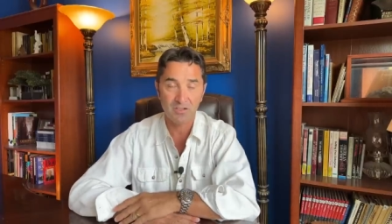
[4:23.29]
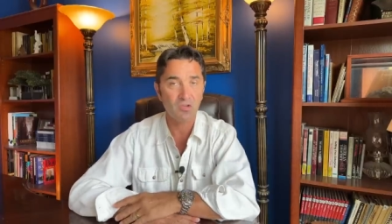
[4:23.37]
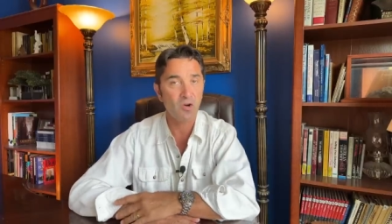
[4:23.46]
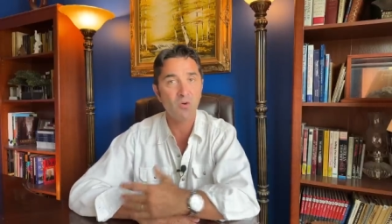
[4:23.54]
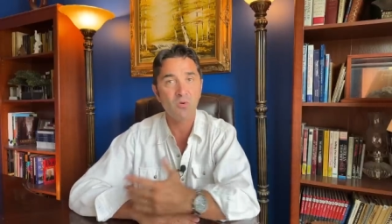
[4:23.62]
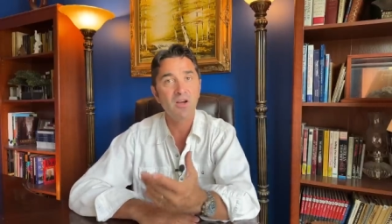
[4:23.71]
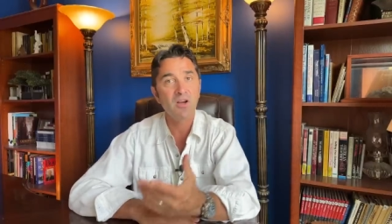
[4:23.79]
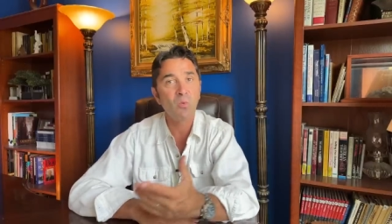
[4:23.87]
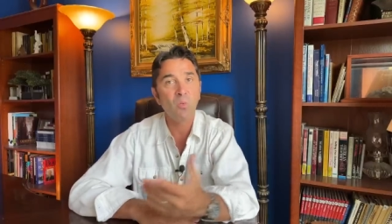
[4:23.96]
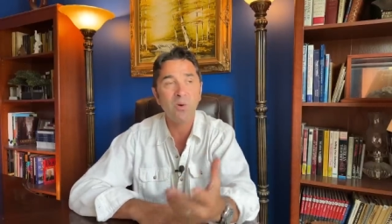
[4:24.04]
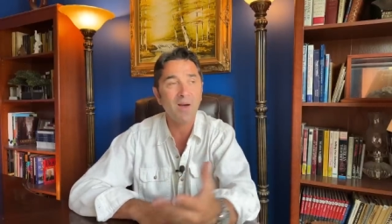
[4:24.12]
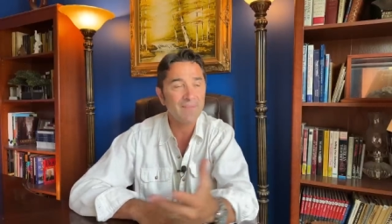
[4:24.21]
So
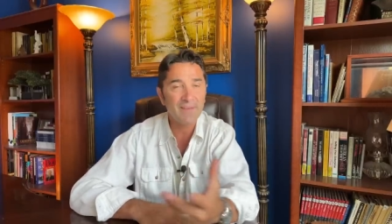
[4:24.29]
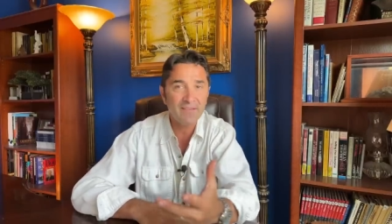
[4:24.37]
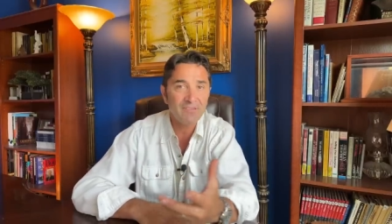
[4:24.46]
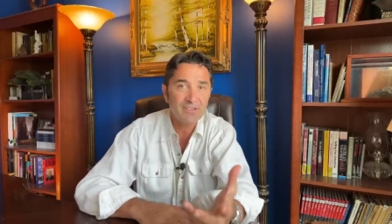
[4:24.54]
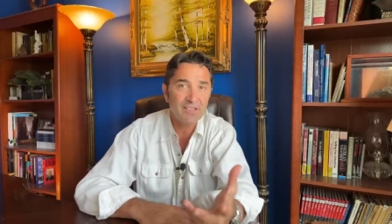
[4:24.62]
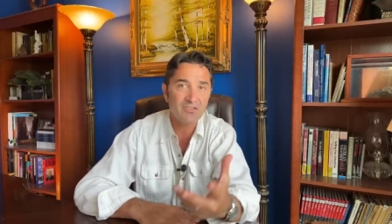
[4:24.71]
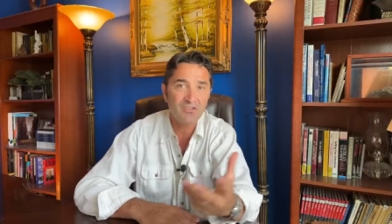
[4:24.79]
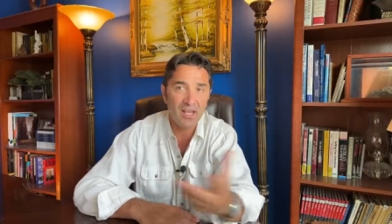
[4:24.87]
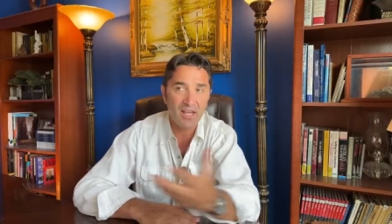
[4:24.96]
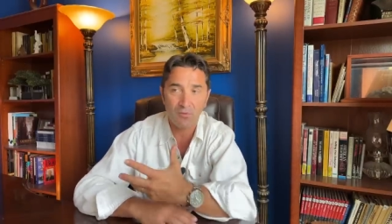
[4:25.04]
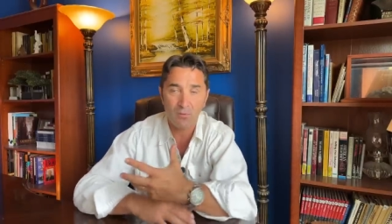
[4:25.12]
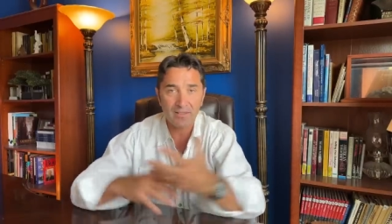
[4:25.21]
what evidence,
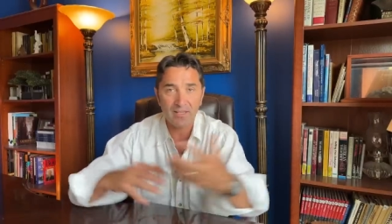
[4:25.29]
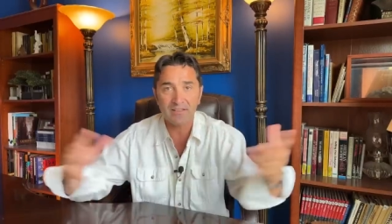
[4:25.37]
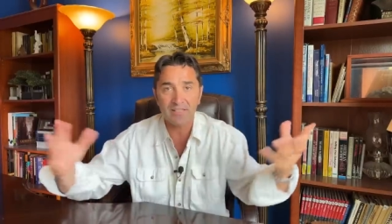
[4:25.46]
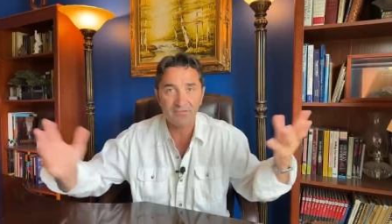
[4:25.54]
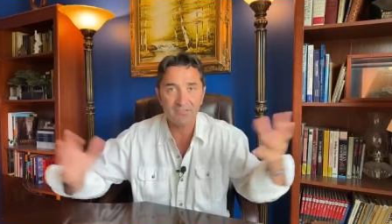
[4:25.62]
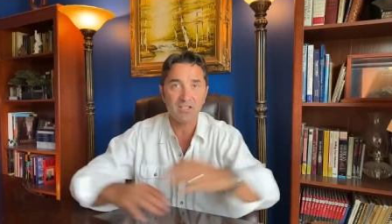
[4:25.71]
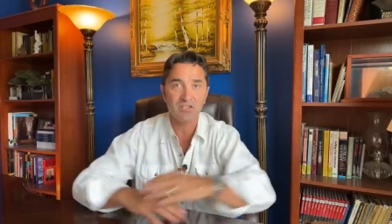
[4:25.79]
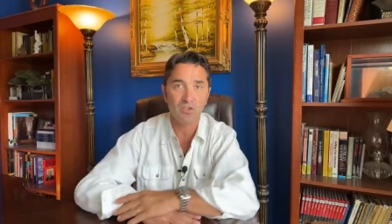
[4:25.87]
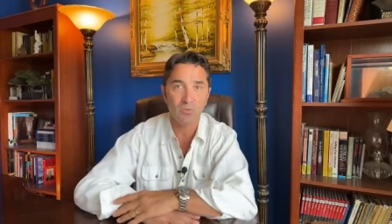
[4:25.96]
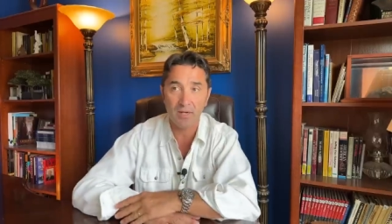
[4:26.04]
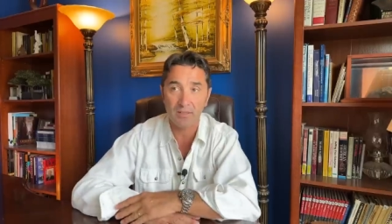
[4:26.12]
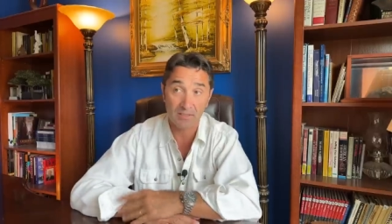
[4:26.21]
what other
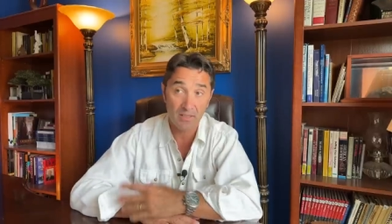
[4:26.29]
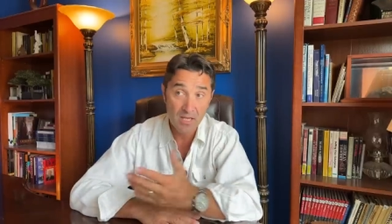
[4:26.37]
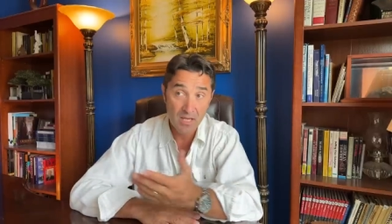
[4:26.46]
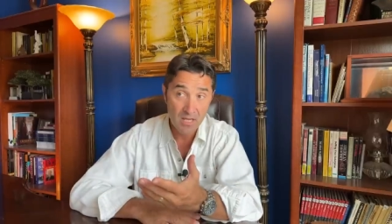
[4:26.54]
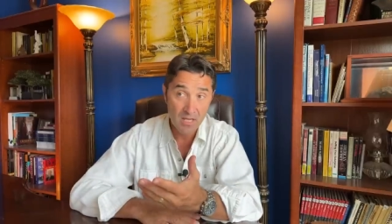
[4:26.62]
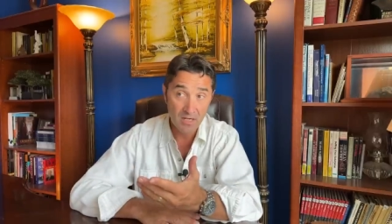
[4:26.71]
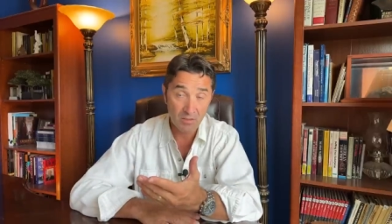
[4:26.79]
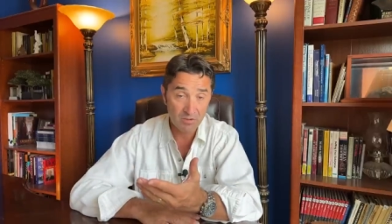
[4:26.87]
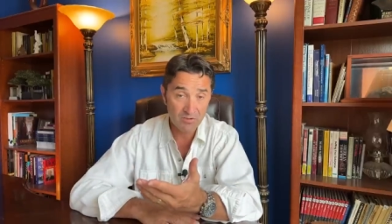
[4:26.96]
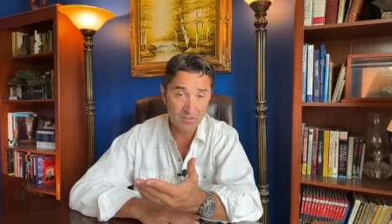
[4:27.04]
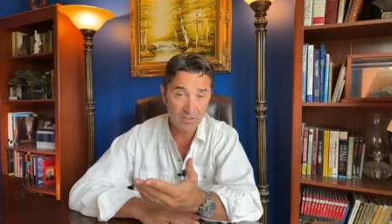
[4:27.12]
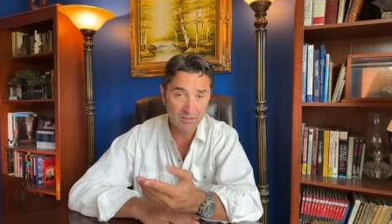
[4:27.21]
evidence you want? It
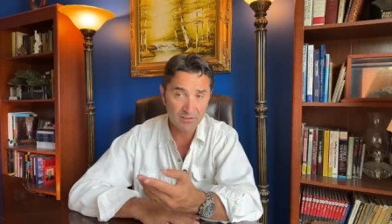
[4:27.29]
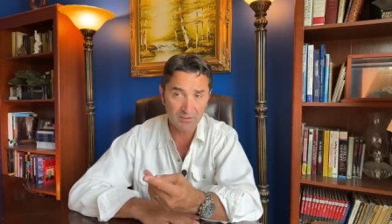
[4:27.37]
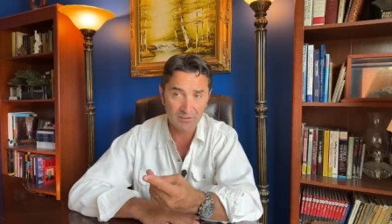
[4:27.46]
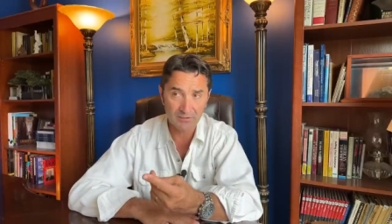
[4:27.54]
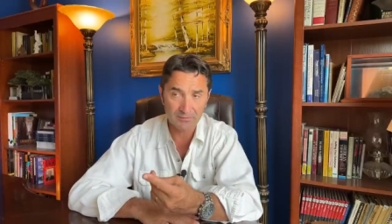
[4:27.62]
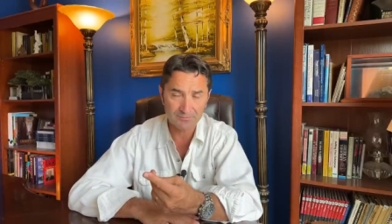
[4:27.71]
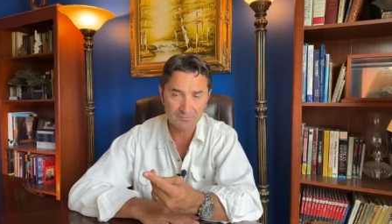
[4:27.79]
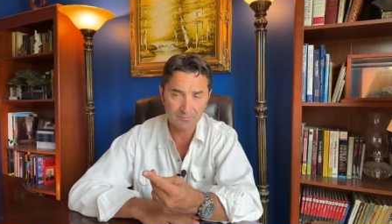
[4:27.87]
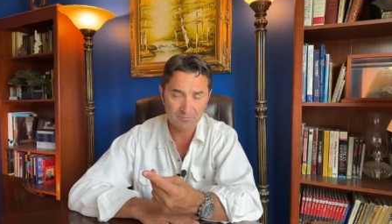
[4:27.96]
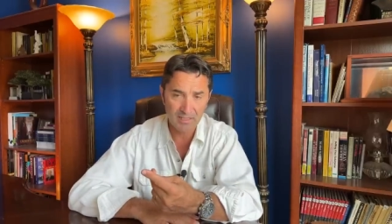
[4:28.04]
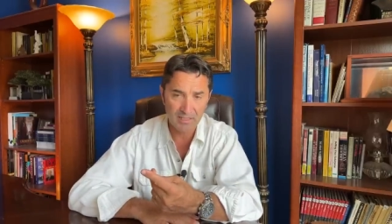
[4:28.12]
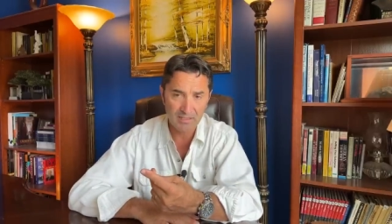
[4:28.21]
was an article
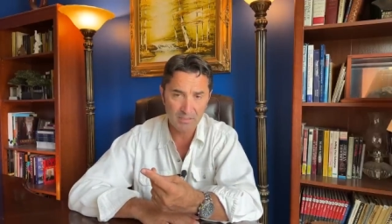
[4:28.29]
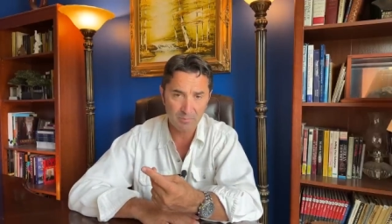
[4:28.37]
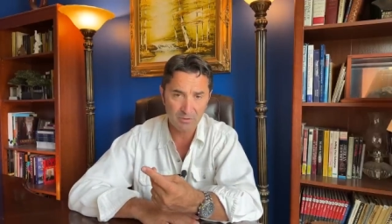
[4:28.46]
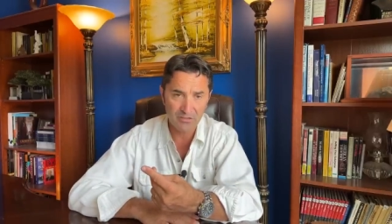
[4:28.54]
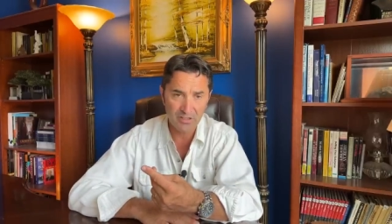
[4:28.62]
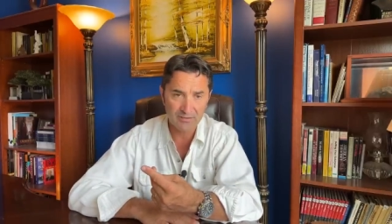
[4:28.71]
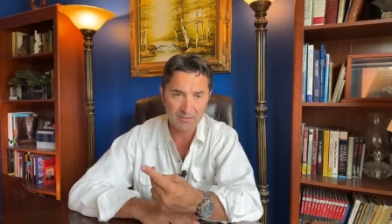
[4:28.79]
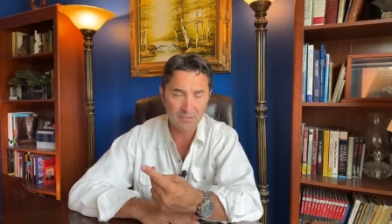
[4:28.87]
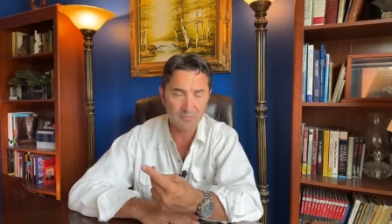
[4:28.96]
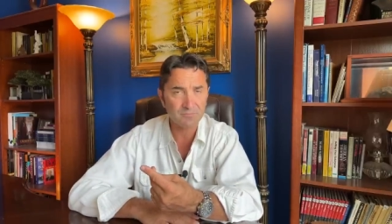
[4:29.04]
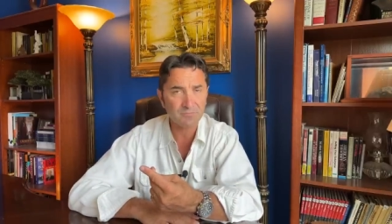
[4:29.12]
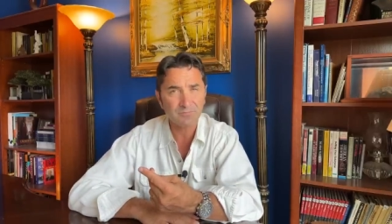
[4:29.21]
that they
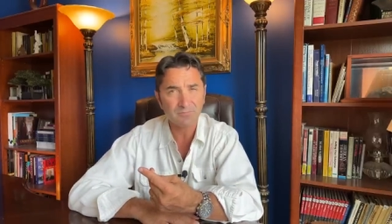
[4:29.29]
presented.